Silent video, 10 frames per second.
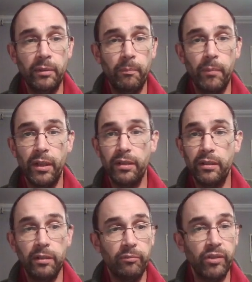but
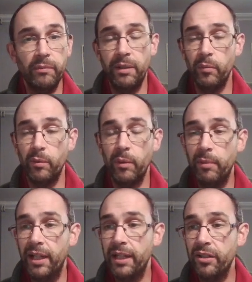presumably you wouldn't want to
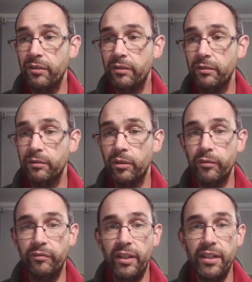play against your not
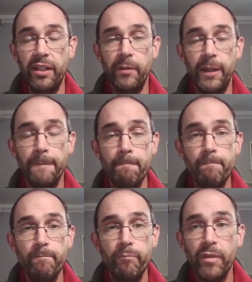friends anyway.
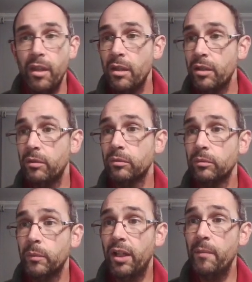Cool.
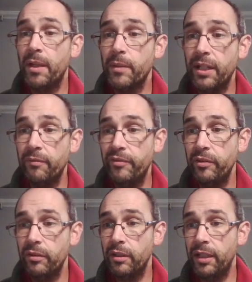Well, I hope that was
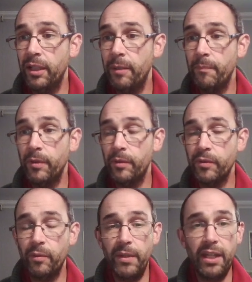helpful.
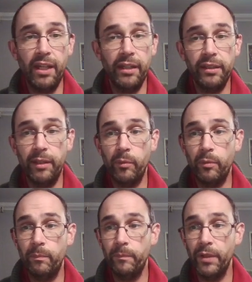Stop there, and there
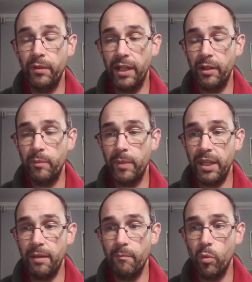will no doubt
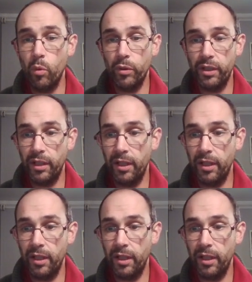be more to